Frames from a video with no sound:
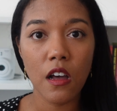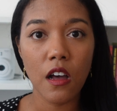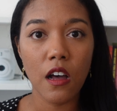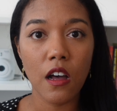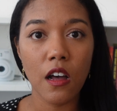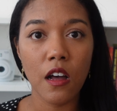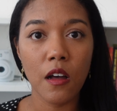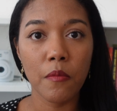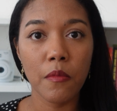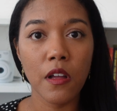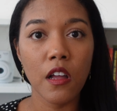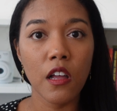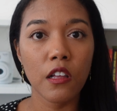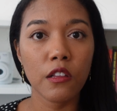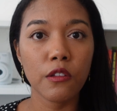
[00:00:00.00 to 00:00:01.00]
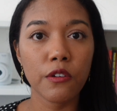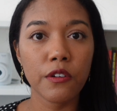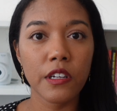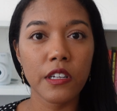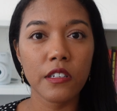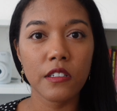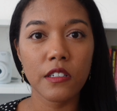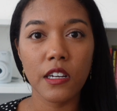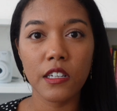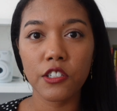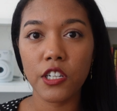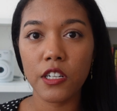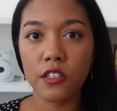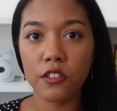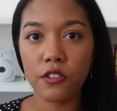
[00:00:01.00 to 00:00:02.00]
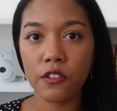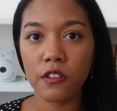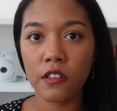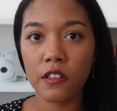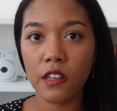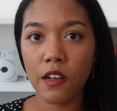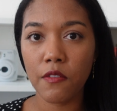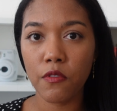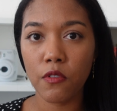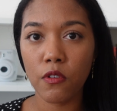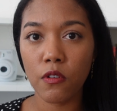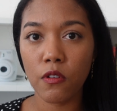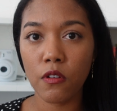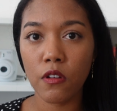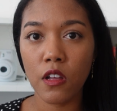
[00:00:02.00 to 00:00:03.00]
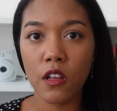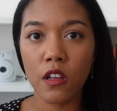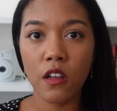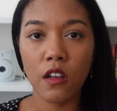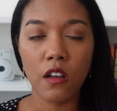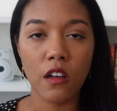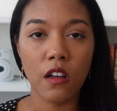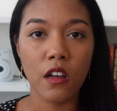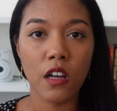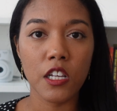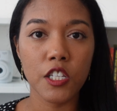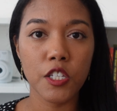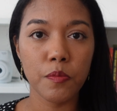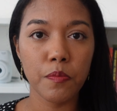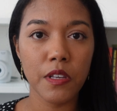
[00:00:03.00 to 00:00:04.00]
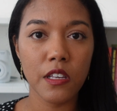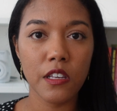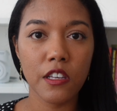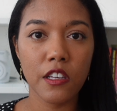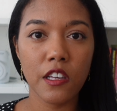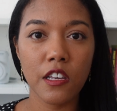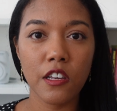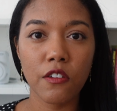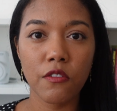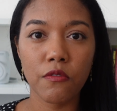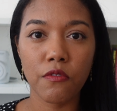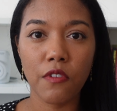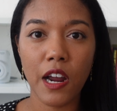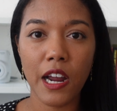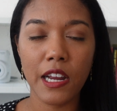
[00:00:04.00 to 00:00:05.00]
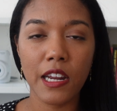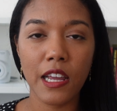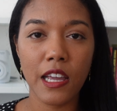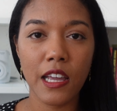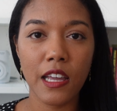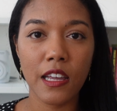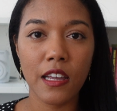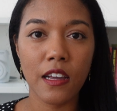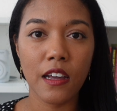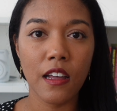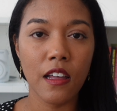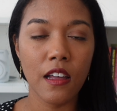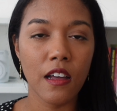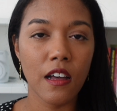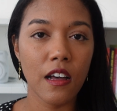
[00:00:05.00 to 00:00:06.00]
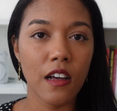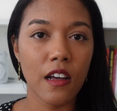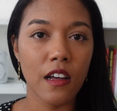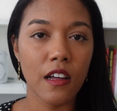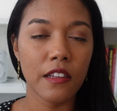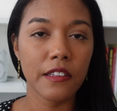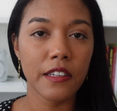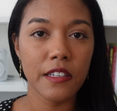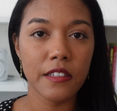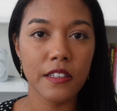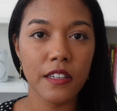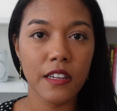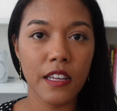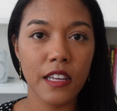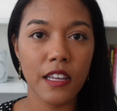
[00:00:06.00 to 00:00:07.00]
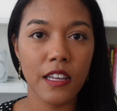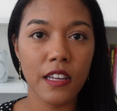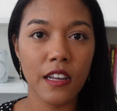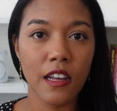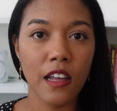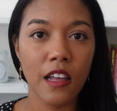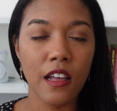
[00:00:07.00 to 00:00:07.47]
um, learning Dutch at a certain level, uh, speaking, writing, uh, listening.